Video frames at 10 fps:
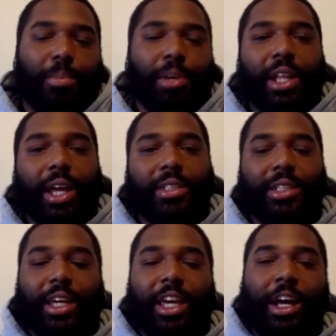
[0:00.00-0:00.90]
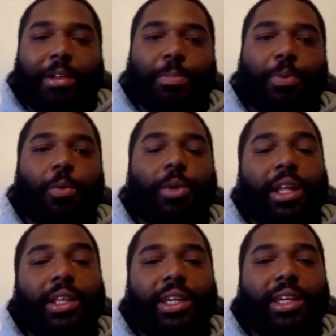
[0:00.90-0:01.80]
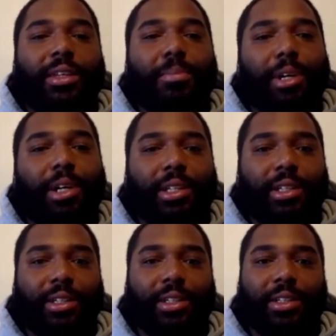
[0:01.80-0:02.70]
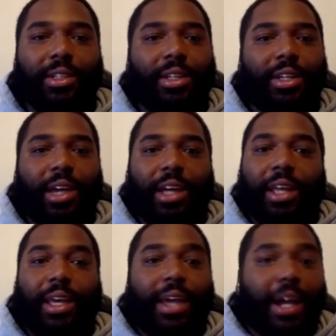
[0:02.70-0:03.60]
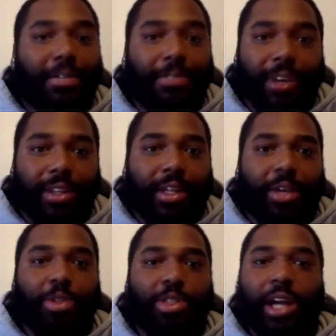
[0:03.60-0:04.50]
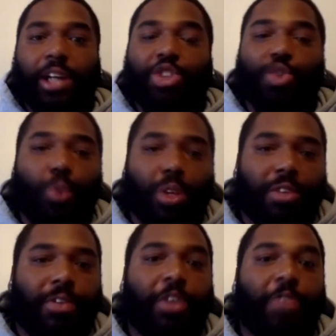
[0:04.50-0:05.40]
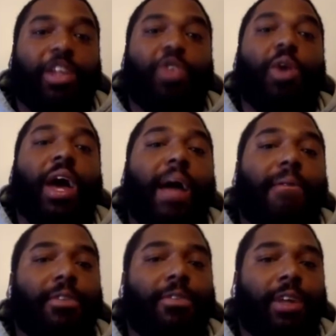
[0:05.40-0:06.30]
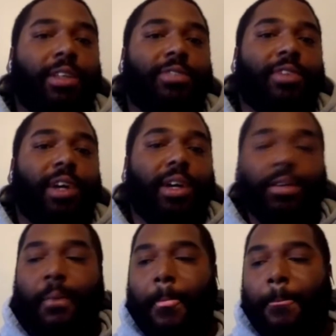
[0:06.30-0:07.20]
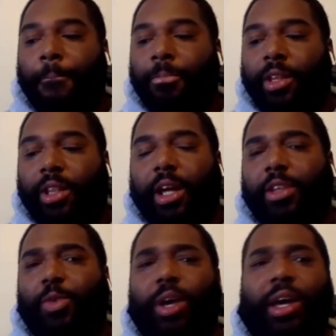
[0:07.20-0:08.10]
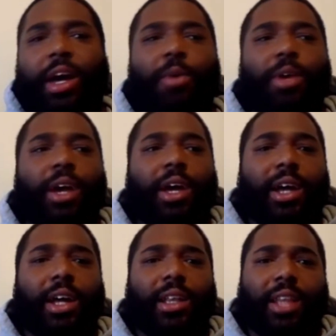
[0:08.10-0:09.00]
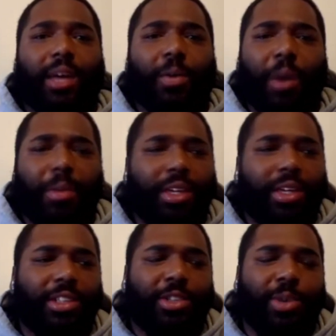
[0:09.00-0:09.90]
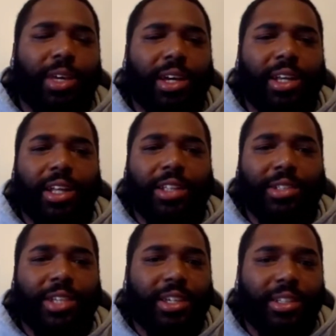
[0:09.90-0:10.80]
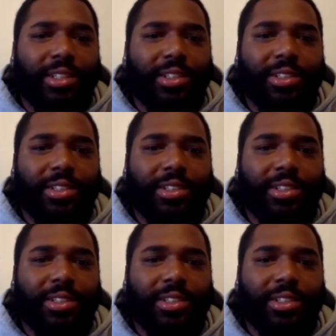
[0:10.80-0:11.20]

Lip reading: like I said, it comes to a point where they need the money. And they got to fight now. It's not because you want to fight. You feel like you have to fight to survive. Like, Dwight Howard got... How many kids Dwight got? Like 10?